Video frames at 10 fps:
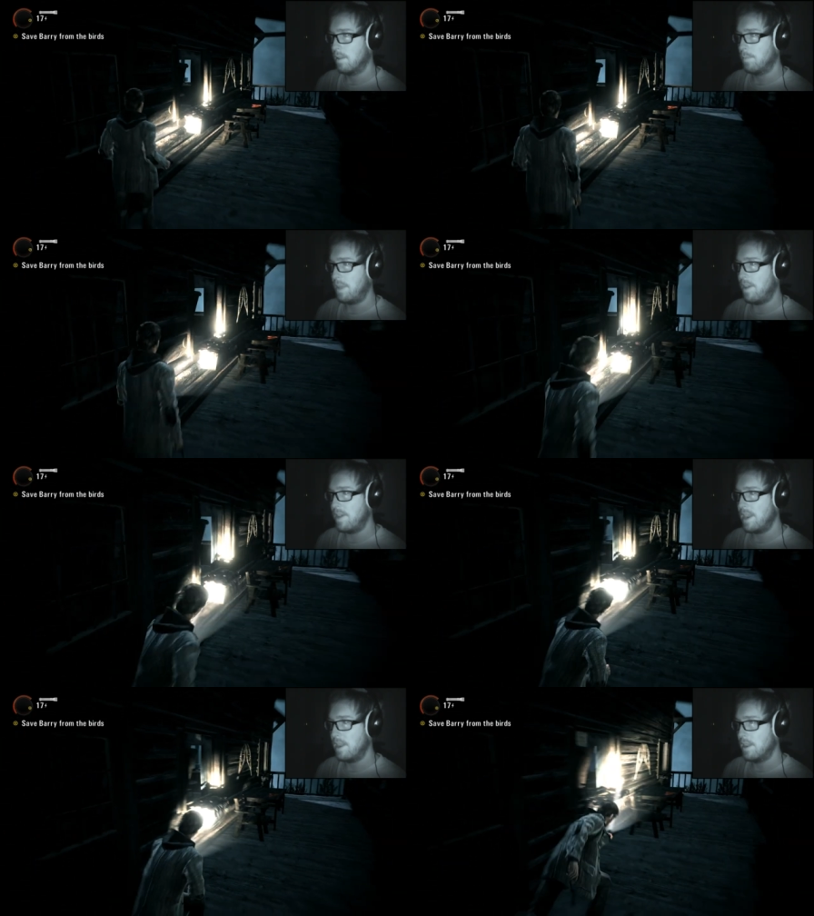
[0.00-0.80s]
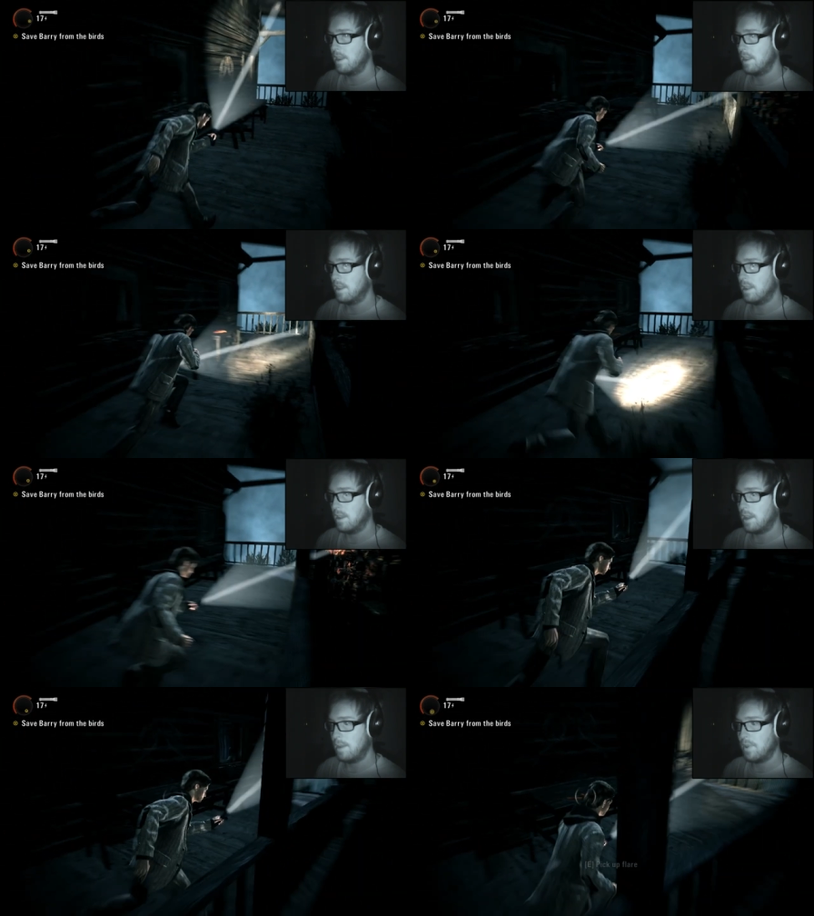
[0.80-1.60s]
Barry,
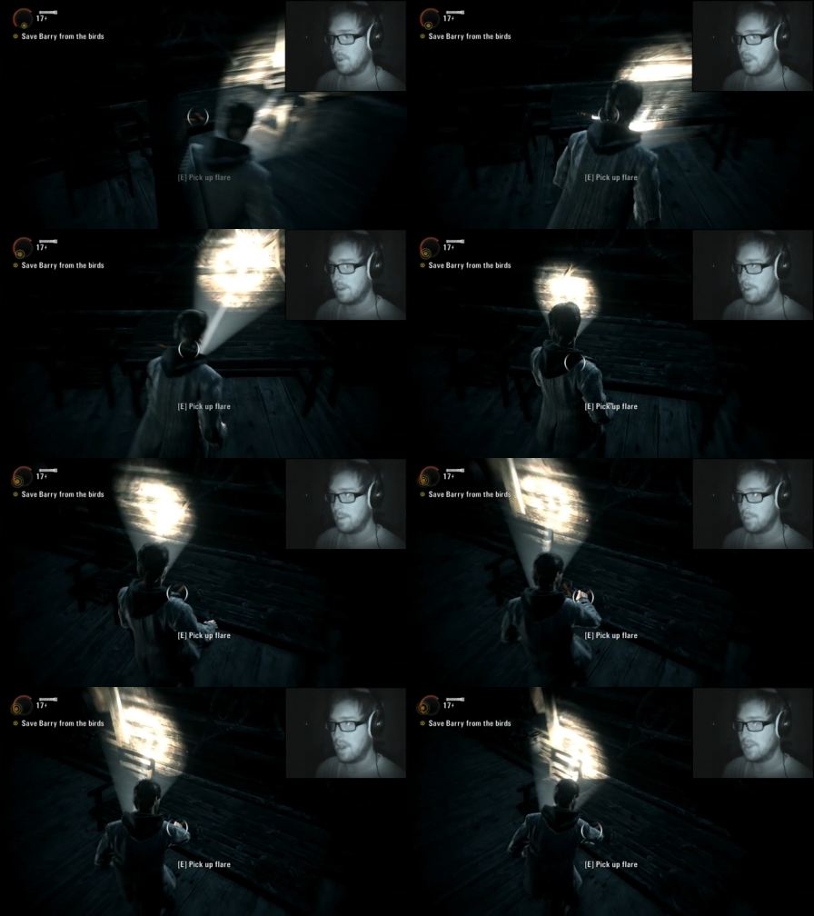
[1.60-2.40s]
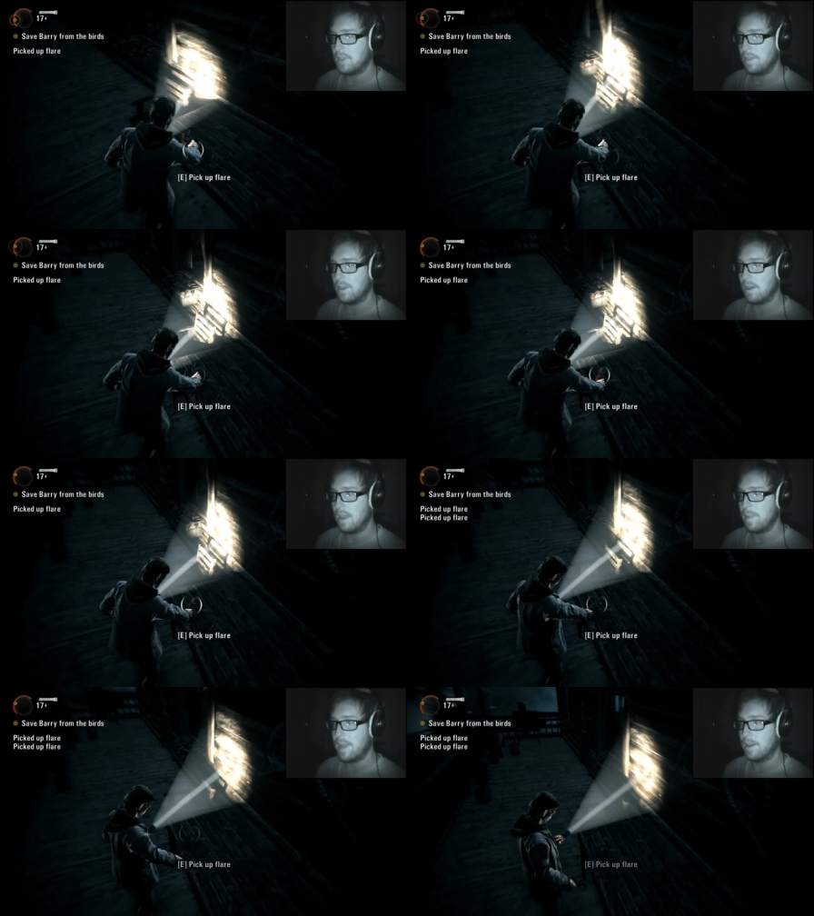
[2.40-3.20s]
I'm not going to be impressed if you don't
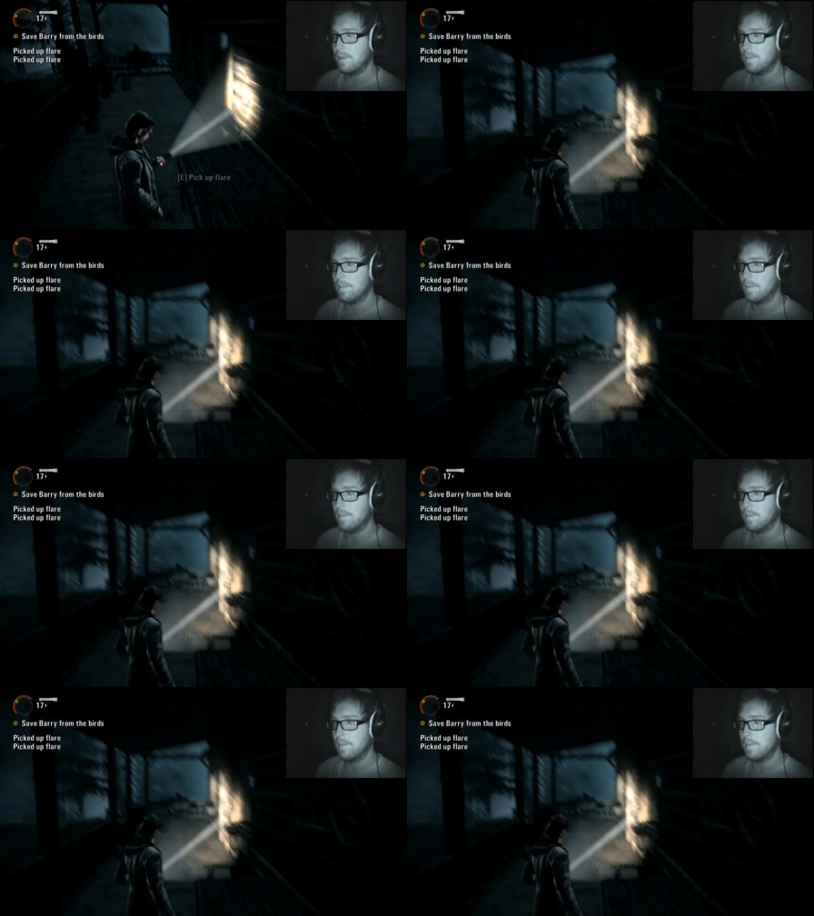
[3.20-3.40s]
let me in.